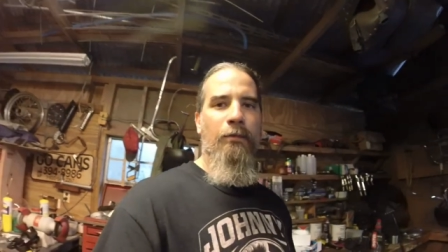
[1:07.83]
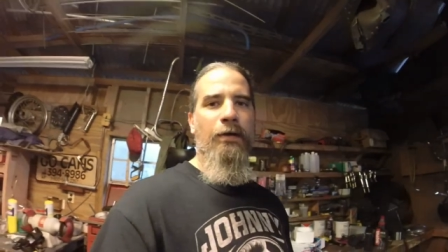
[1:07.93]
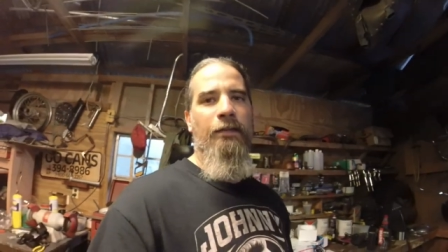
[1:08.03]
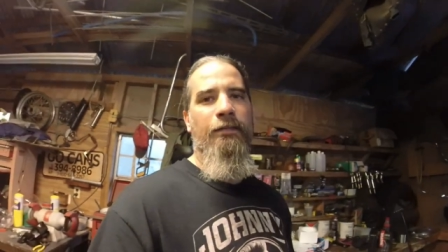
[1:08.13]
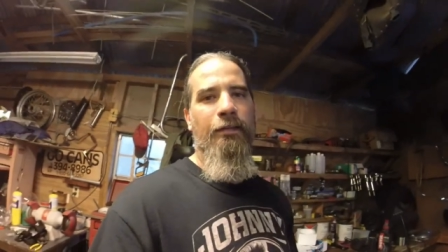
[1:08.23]

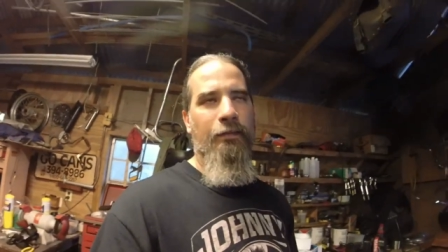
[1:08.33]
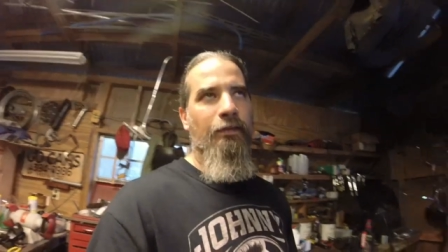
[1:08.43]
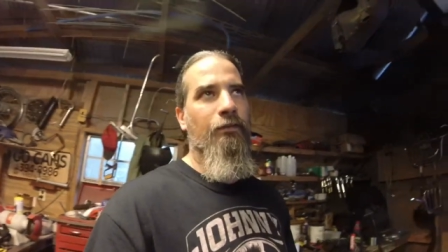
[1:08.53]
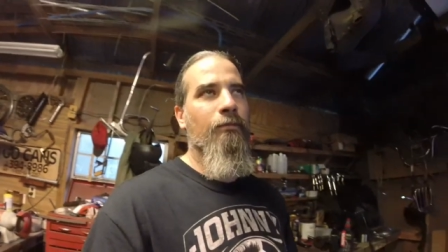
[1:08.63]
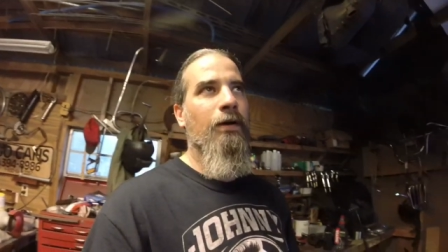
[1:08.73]
about
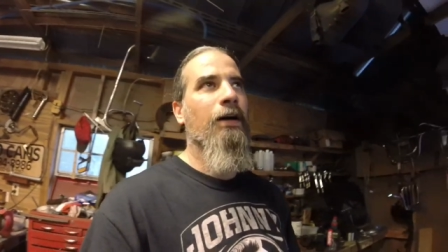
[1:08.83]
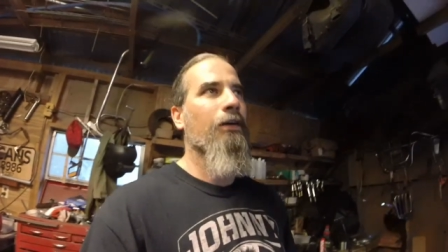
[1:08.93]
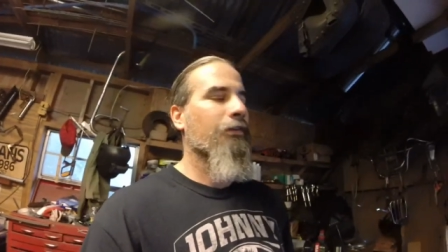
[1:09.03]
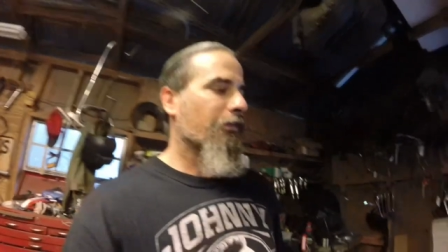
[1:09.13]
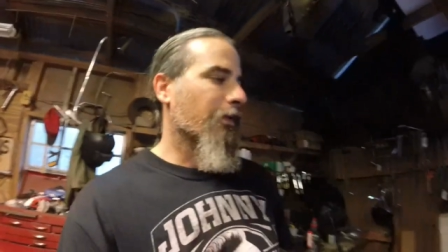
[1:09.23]
600
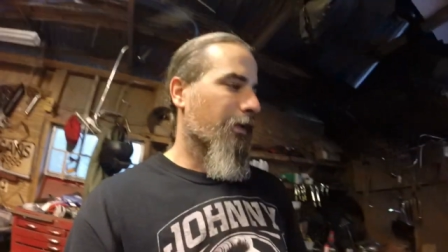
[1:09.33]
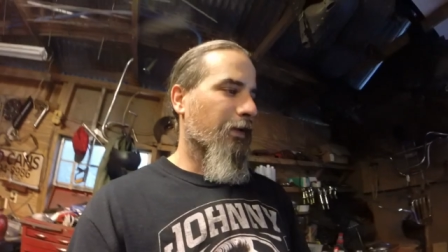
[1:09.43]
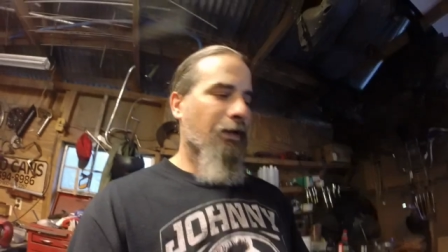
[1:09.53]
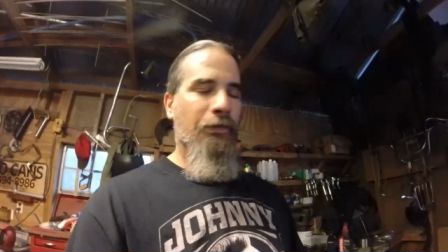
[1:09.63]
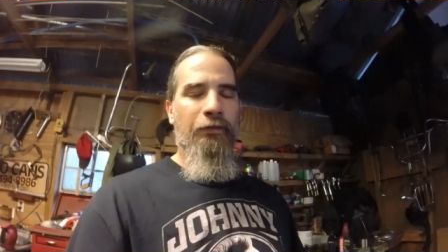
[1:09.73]
miles,
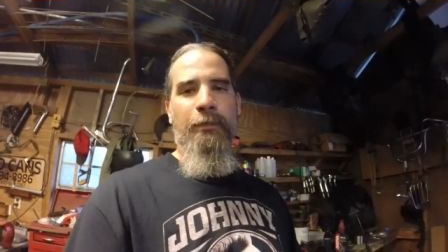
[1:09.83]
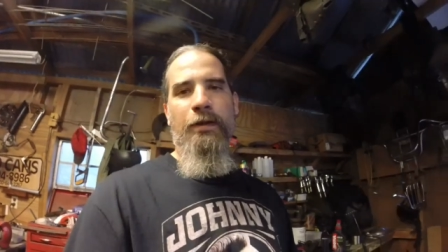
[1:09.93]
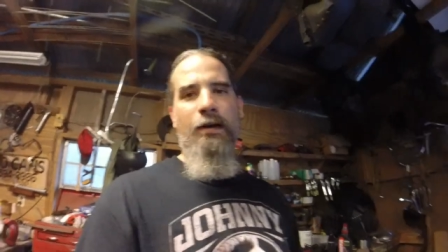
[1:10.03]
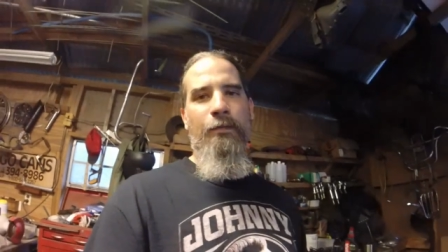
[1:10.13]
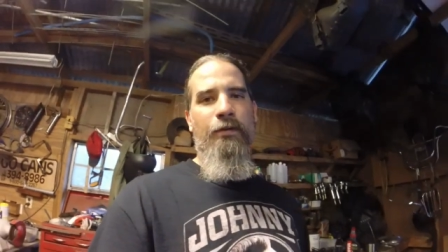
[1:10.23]
and the
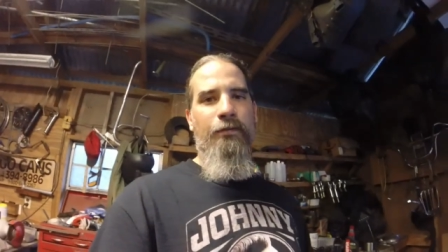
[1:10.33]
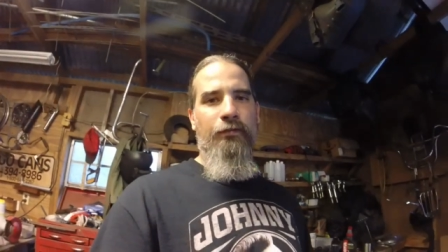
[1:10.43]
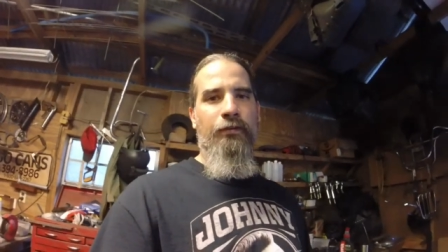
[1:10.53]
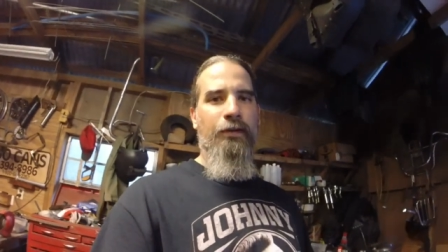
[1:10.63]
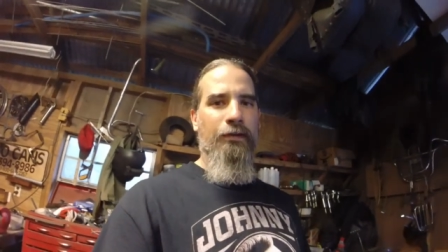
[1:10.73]
speedometer
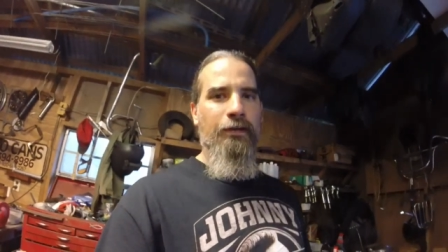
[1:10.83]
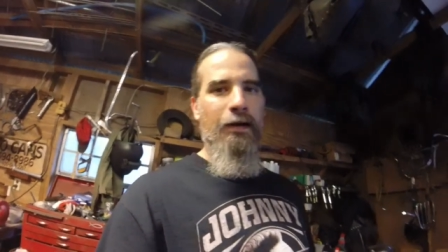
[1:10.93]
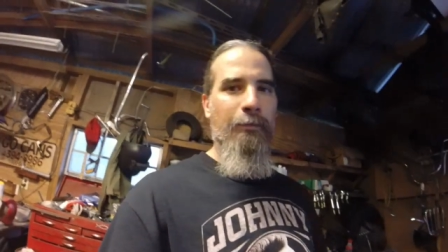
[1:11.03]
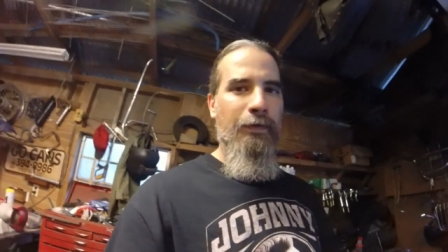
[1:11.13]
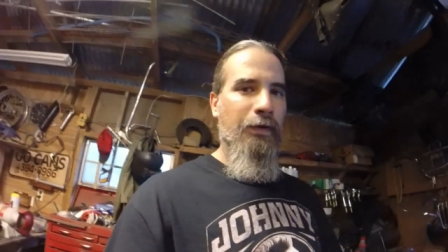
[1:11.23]
just took a dump.